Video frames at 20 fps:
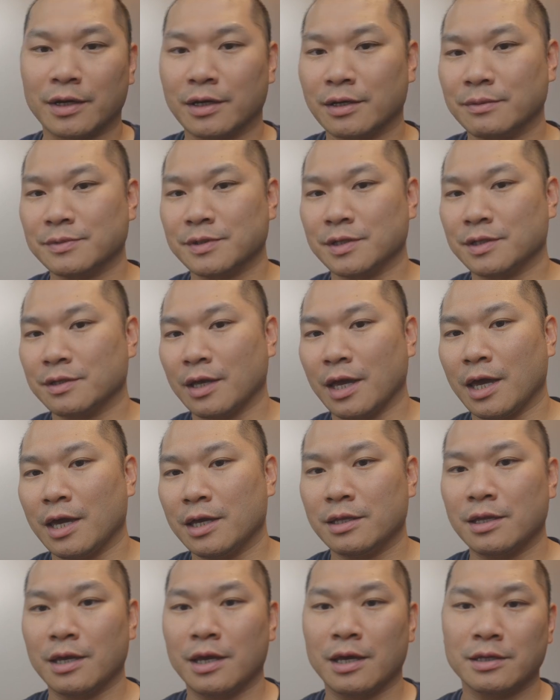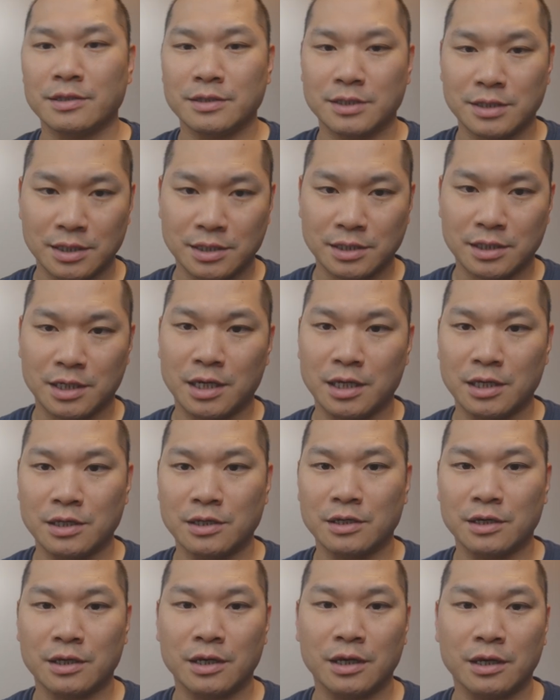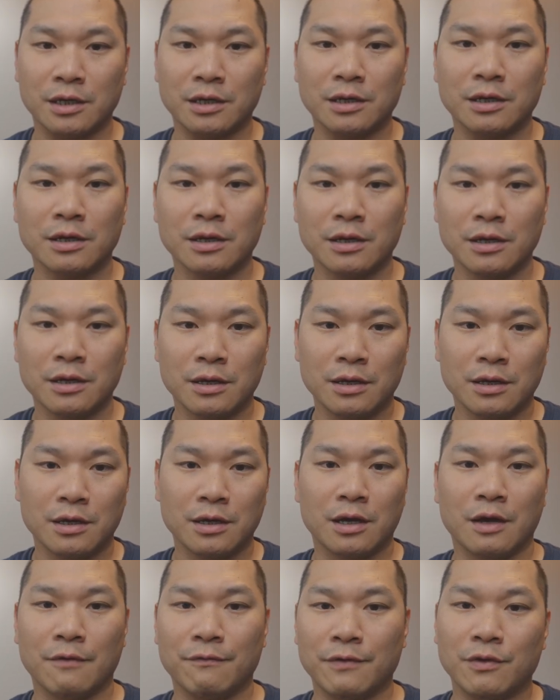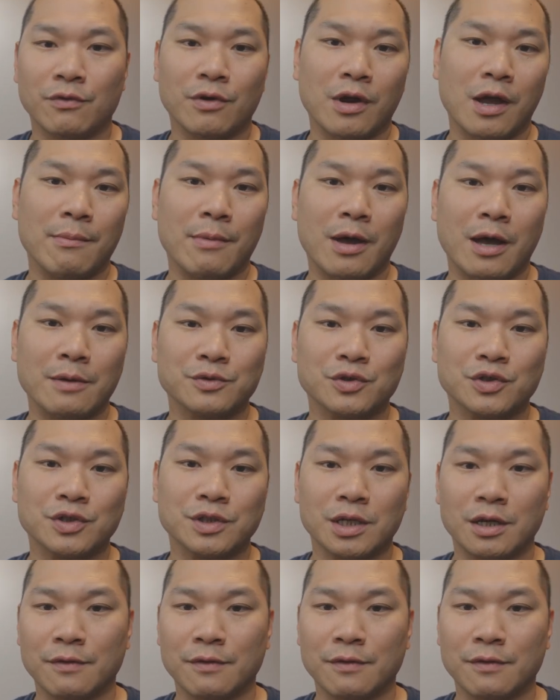It comes in 8 and 16 gig VRAM options.